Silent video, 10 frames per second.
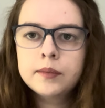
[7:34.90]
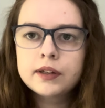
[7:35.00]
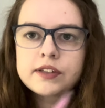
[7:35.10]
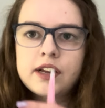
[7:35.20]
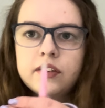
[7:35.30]

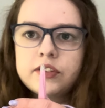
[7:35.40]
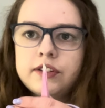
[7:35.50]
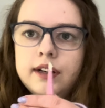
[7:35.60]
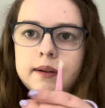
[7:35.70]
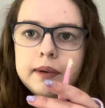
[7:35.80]
because they're not
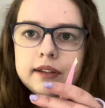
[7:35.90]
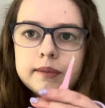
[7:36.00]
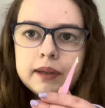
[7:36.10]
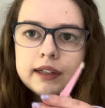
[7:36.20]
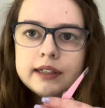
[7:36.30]
straight. It makes them
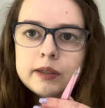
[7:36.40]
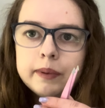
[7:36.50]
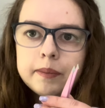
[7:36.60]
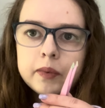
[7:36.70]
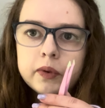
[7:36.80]
a little bit
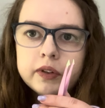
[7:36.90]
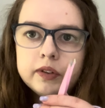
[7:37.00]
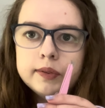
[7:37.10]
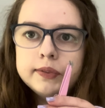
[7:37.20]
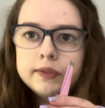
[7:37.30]
more
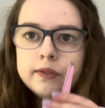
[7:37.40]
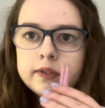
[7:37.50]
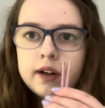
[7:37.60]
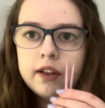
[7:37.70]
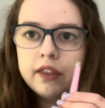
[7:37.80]
useful for
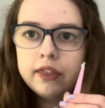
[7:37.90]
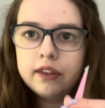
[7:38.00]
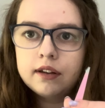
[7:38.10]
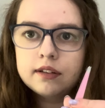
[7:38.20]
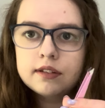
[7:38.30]
other
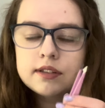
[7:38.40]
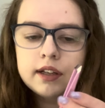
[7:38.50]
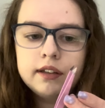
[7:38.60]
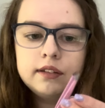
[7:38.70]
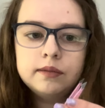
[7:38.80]
things like
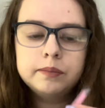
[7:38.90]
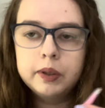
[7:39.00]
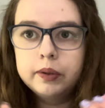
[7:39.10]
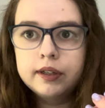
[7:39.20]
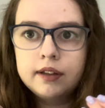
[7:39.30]

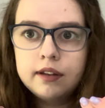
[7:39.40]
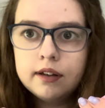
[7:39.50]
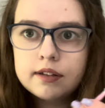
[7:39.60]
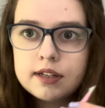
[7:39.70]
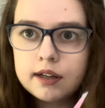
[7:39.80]
poking in the
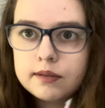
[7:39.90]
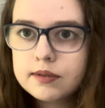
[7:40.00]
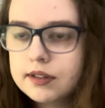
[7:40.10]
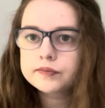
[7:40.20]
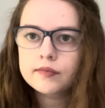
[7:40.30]
yarn tails.